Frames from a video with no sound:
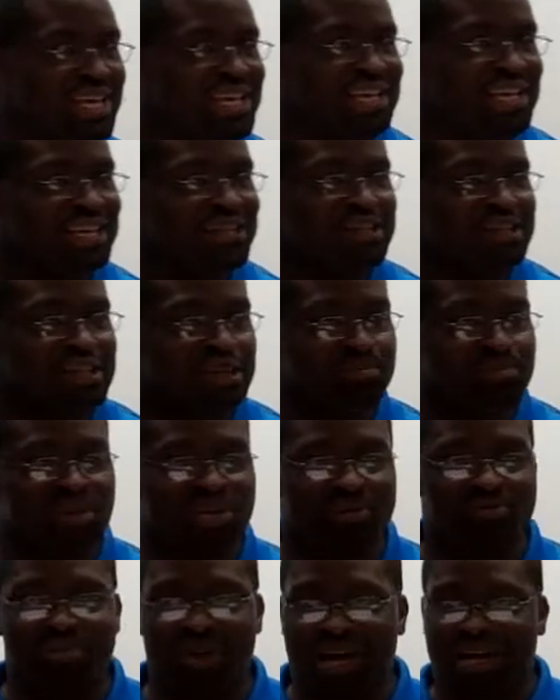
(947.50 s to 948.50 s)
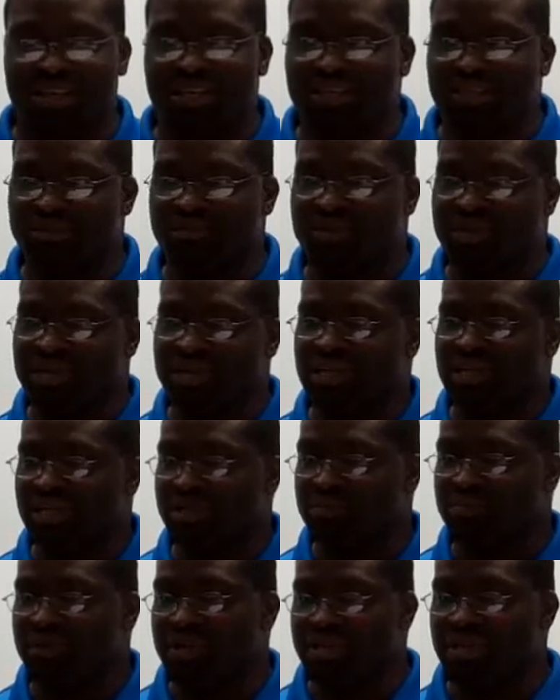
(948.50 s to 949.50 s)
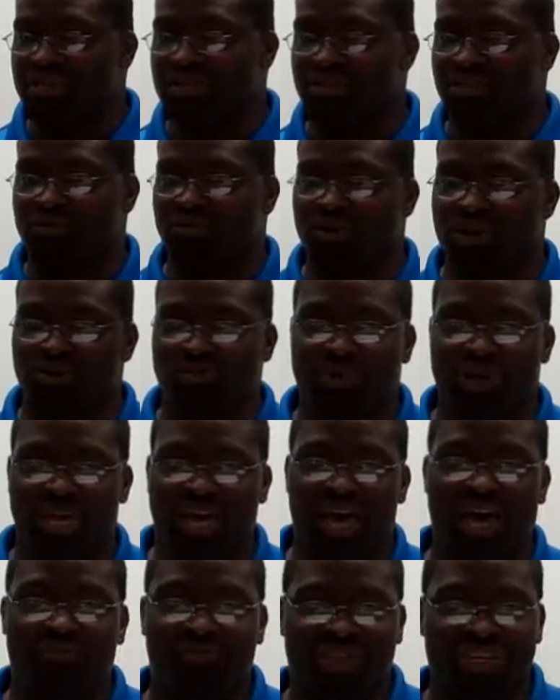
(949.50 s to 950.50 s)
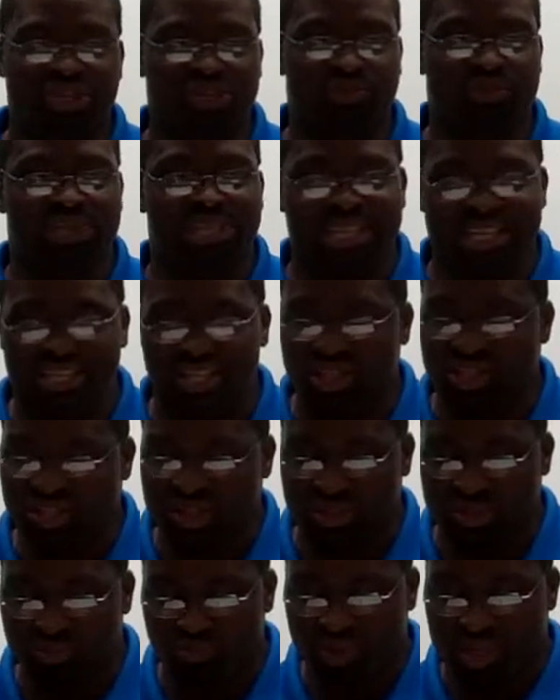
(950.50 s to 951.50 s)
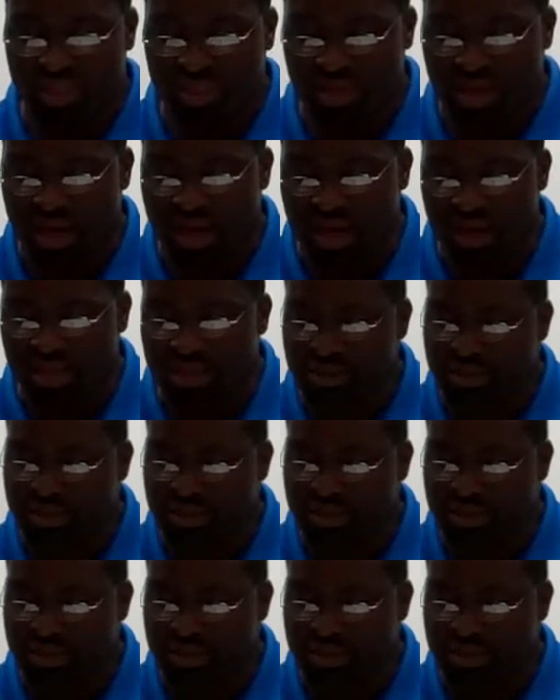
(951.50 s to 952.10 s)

It's simply about us being in a place to where we have this relationship with God.